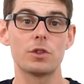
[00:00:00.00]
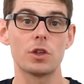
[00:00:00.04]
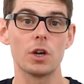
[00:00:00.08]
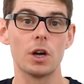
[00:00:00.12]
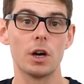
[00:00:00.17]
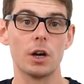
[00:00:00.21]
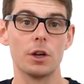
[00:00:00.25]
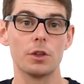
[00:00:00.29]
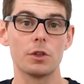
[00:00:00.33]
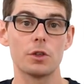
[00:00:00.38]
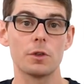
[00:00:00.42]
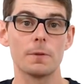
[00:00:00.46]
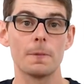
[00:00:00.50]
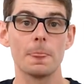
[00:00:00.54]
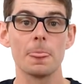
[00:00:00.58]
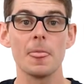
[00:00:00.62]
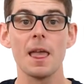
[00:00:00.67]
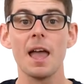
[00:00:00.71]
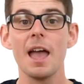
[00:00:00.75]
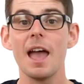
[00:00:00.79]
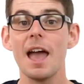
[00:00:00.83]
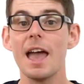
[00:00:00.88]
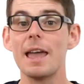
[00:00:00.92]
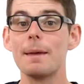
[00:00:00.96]
charge,
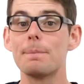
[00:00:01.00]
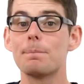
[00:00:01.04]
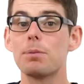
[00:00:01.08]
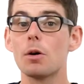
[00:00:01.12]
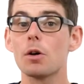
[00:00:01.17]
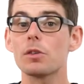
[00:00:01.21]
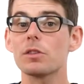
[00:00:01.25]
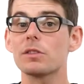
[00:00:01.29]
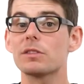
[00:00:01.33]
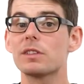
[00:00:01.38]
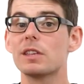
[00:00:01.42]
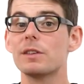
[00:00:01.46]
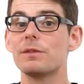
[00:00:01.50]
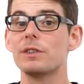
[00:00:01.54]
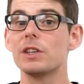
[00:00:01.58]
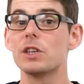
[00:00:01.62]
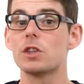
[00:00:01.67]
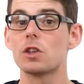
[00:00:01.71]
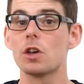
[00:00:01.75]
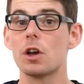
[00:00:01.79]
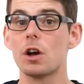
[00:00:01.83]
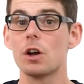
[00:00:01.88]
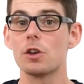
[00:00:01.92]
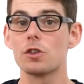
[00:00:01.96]
a positively
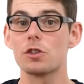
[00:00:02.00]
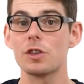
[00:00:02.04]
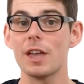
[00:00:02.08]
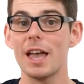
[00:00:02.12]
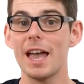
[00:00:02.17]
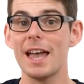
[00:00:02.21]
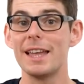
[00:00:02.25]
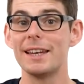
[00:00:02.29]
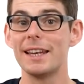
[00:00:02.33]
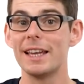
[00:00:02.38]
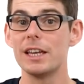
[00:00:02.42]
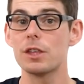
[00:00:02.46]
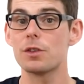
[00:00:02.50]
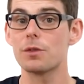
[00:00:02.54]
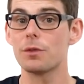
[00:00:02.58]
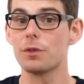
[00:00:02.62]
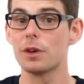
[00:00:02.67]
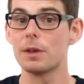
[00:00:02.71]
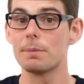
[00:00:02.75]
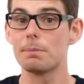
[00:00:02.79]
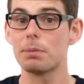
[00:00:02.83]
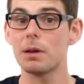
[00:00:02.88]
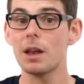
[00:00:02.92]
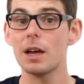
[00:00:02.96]
charged
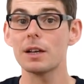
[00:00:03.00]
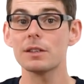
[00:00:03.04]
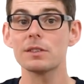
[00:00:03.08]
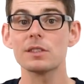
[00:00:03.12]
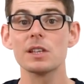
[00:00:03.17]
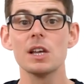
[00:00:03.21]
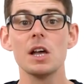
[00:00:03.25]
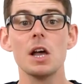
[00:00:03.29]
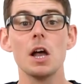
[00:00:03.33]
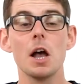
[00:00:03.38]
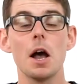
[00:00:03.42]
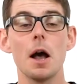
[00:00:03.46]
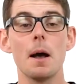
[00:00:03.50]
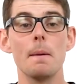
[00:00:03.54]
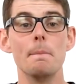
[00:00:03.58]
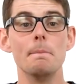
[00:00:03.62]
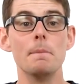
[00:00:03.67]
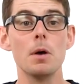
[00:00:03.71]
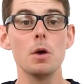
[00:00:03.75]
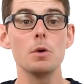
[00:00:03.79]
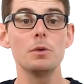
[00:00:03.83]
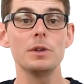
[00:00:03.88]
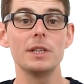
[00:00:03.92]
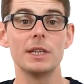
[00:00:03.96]
NH3+
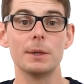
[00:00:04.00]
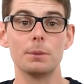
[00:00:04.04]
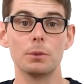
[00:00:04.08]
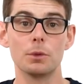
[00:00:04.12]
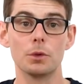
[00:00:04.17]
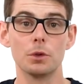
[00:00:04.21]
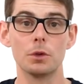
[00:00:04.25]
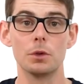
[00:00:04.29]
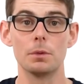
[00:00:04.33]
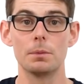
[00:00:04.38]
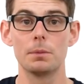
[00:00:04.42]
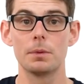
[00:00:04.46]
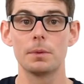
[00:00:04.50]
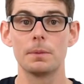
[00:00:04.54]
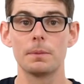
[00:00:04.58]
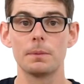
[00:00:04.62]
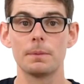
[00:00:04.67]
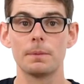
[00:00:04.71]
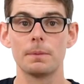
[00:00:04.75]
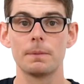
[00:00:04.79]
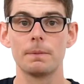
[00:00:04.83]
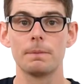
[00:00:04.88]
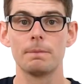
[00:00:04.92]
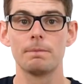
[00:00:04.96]
ammonium group.
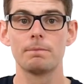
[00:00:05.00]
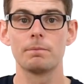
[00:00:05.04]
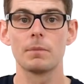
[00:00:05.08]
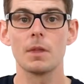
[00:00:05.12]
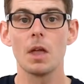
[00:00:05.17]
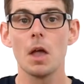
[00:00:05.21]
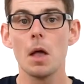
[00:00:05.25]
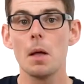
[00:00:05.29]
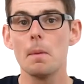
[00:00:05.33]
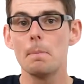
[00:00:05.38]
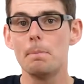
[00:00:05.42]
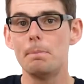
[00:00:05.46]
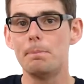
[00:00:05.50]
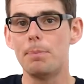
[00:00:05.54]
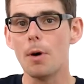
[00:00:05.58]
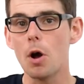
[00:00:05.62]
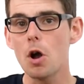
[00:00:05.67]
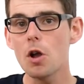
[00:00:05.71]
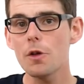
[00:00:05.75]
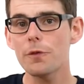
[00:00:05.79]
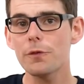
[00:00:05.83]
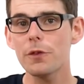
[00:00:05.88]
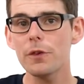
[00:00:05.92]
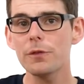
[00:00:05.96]

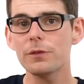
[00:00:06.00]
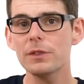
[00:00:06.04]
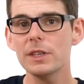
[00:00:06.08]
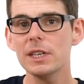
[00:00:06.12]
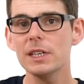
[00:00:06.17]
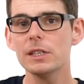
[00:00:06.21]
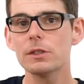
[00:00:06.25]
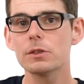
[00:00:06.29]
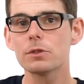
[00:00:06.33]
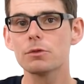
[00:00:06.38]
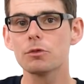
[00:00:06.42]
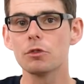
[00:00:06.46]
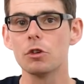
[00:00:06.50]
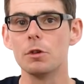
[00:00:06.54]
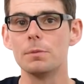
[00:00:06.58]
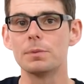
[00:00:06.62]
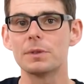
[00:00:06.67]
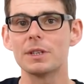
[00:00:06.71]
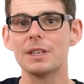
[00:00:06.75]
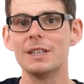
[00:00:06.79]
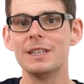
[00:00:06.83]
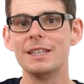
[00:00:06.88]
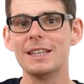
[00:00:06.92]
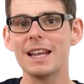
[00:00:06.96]
Both of these
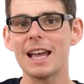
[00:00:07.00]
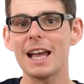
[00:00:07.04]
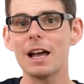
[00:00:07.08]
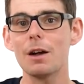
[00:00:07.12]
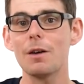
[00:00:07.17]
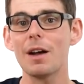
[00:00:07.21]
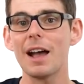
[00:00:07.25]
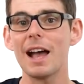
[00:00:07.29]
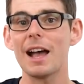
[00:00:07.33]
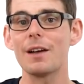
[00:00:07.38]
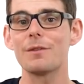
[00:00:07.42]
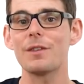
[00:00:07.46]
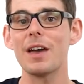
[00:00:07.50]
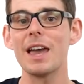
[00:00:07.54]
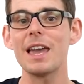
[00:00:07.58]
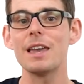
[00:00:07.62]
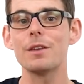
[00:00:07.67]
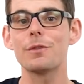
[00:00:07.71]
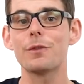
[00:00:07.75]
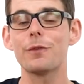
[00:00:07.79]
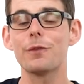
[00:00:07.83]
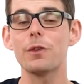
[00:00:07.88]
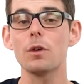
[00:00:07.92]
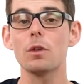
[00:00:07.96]
groups now have
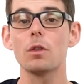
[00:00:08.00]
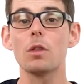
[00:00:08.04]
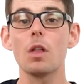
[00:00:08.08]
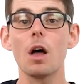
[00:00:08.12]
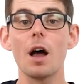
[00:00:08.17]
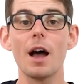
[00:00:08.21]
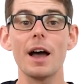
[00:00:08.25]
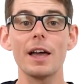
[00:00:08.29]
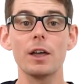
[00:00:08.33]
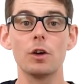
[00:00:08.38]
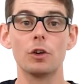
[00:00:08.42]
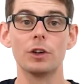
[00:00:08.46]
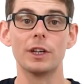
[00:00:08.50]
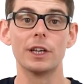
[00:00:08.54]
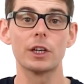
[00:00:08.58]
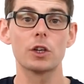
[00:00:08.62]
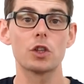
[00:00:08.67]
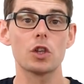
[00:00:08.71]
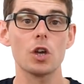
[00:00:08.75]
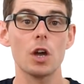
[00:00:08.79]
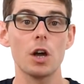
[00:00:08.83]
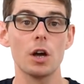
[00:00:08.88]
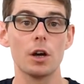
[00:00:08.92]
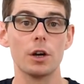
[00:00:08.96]
a full ionic
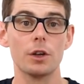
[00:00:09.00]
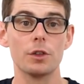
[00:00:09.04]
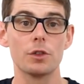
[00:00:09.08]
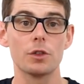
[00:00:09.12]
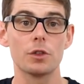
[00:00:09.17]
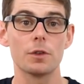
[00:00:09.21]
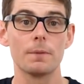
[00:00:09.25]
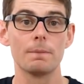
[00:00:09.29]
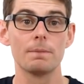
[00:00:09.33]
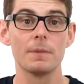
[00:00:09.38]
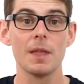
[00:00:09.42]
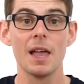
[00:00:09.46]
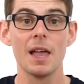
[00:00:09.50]
charge.